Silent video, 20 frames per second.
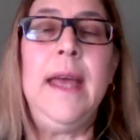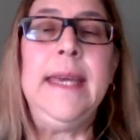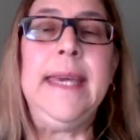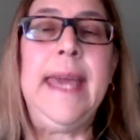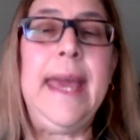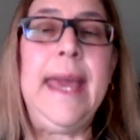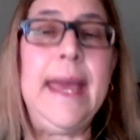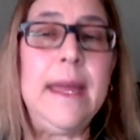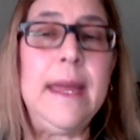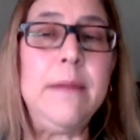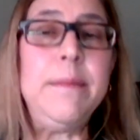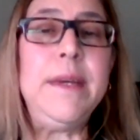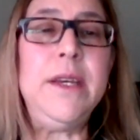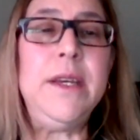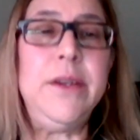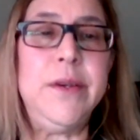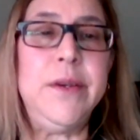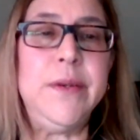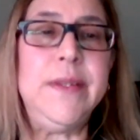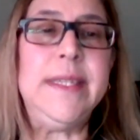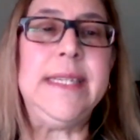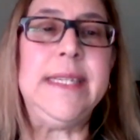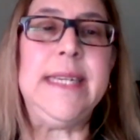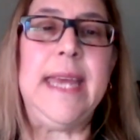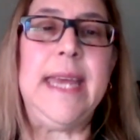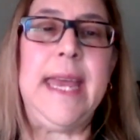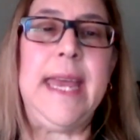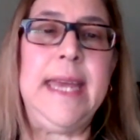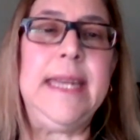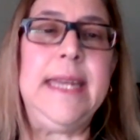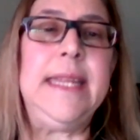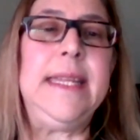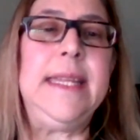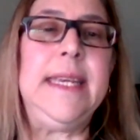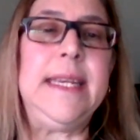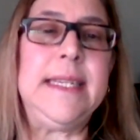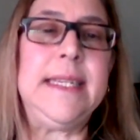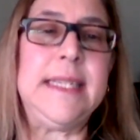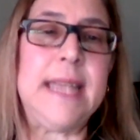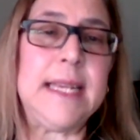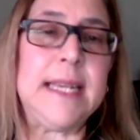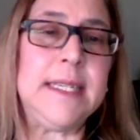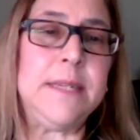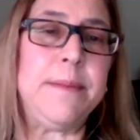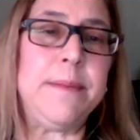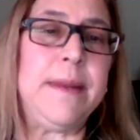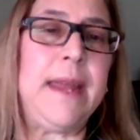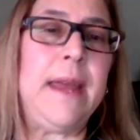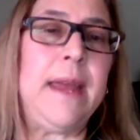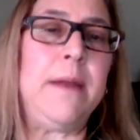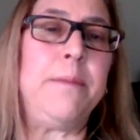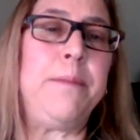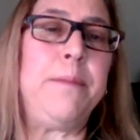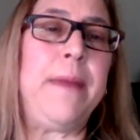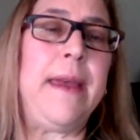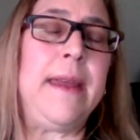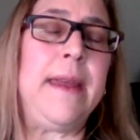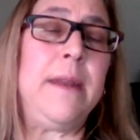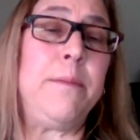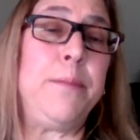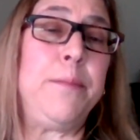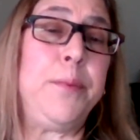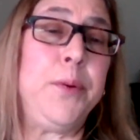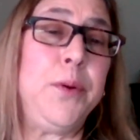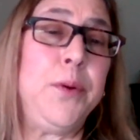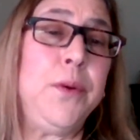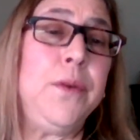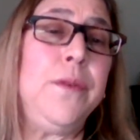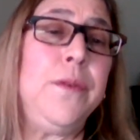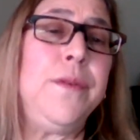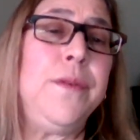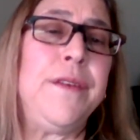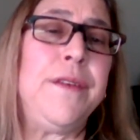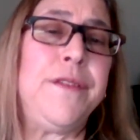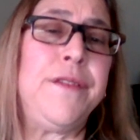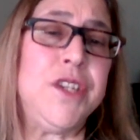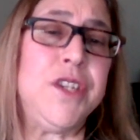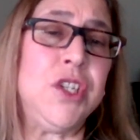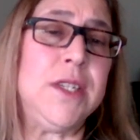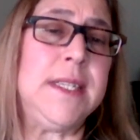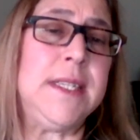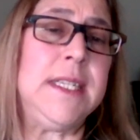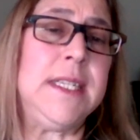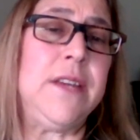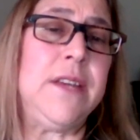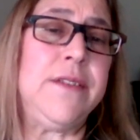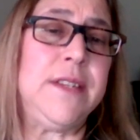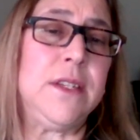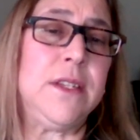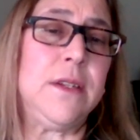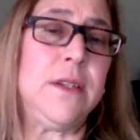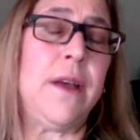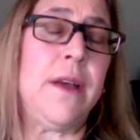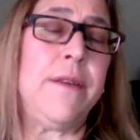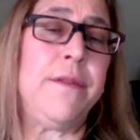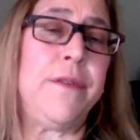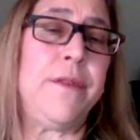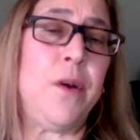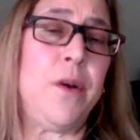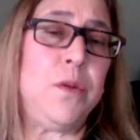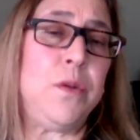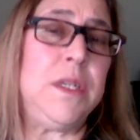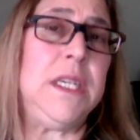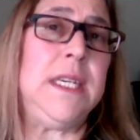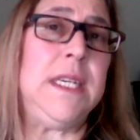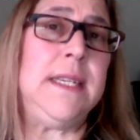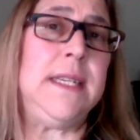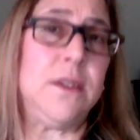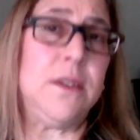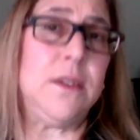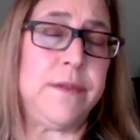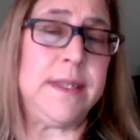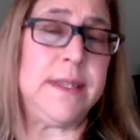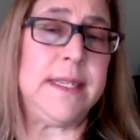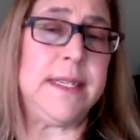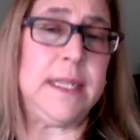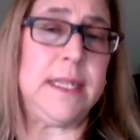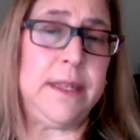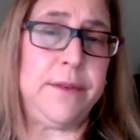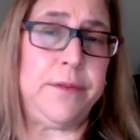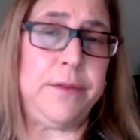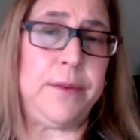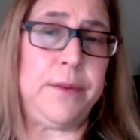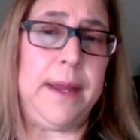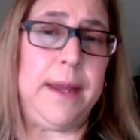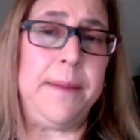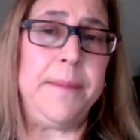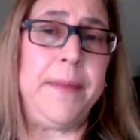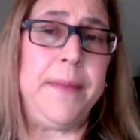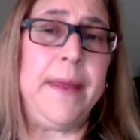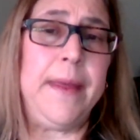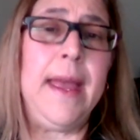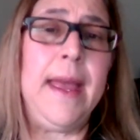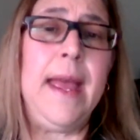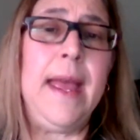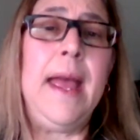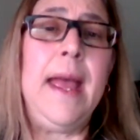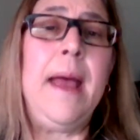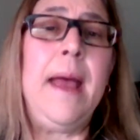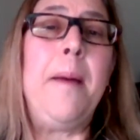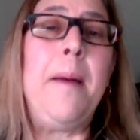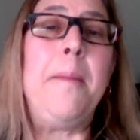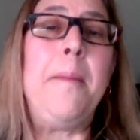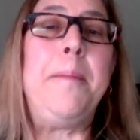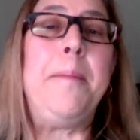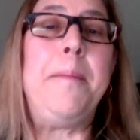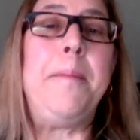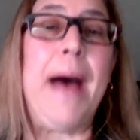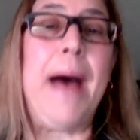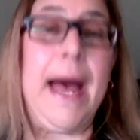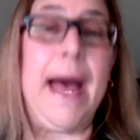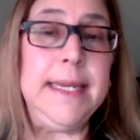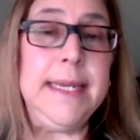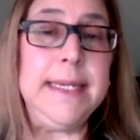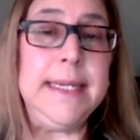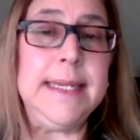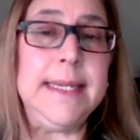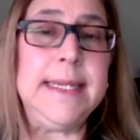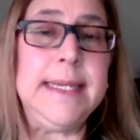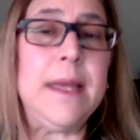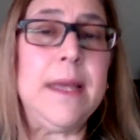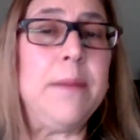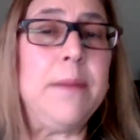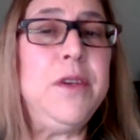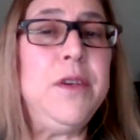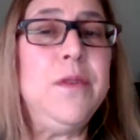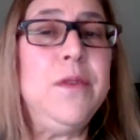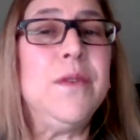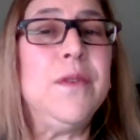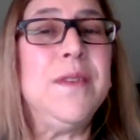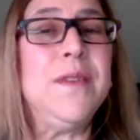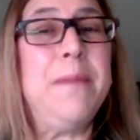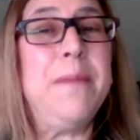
can be used to aid in the assessment and improve efficiency of OT service delivery. But some users